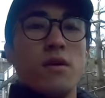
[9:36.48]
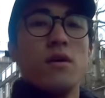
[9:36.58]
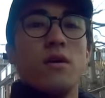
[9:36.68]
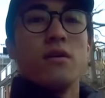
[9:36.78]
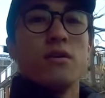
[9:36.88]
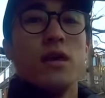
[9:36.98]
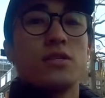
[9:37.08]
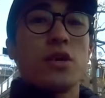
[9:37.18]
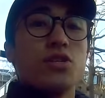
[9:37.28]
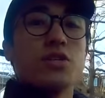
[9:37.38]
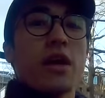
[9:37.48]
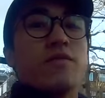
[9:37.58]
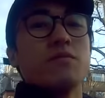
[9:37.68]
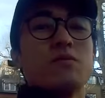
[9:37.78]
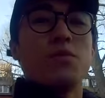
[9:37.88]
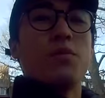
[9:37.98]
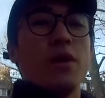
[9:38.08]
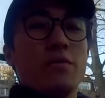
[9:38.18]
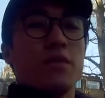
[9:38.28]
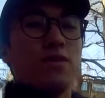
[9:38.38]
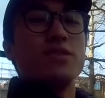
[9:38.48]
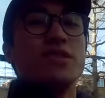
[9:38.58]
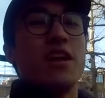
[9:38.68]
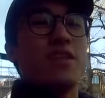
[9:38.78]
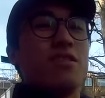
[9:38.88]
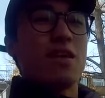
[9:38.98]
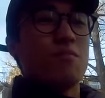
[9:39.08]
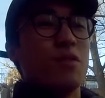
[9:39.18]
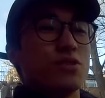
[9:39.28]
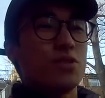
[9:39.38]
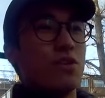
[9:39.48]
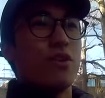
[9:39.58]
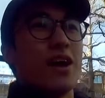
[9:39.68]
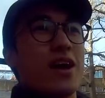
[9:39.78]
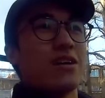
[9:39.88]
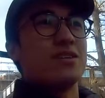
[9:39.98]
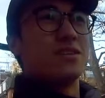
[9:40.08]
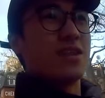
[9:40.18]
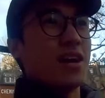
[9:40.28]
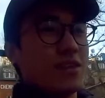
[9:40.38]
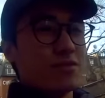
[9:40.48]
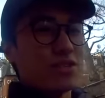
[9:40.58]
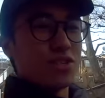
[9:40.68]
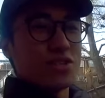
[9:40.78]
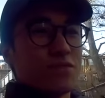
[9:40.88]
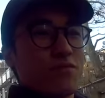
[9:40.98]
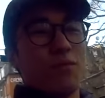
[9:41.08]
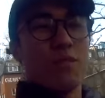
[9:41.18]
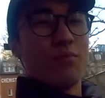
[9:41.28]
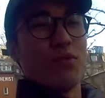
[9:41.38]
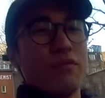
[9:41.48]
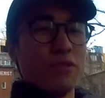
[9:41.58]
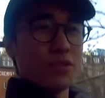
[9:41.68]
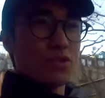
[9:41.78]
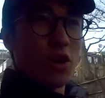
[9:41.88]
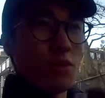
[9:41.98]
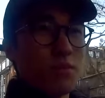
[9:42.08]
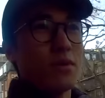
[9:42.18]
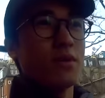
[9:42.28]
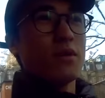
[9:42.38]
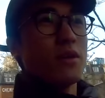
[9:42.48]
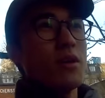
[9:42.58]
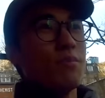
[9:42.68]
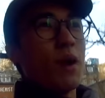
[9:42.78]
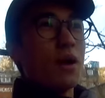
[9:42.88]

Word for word: So yeah guys, this is the end of the video. Uh, I'm really sorry about the mic, but I ho really hope you like this video. we'll try